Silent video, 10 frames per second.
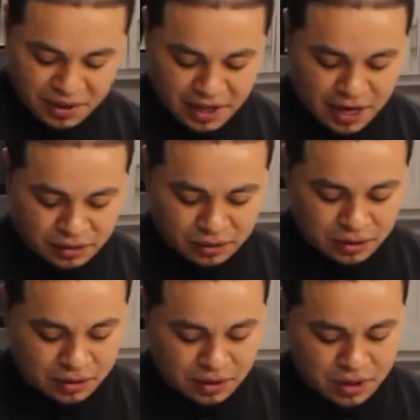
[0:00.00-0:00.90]
and down
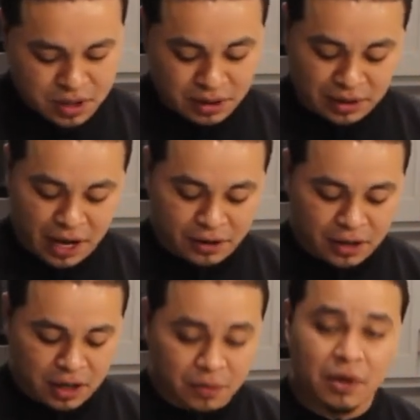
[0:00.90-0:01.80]

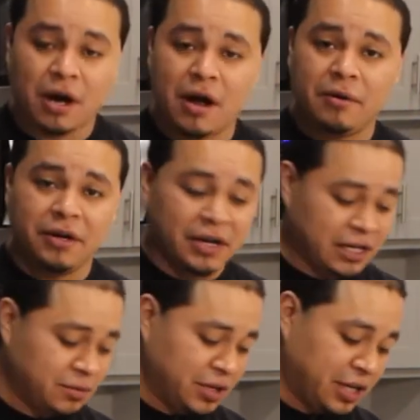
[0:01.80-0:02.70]
and up, however you
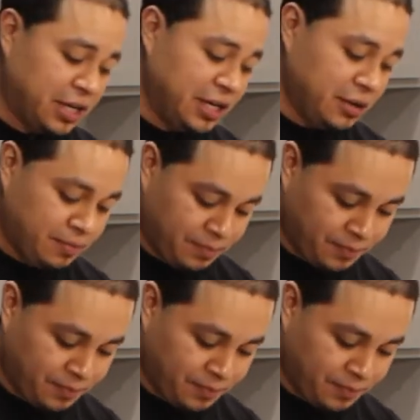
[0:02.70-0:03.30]
guys wanna cut.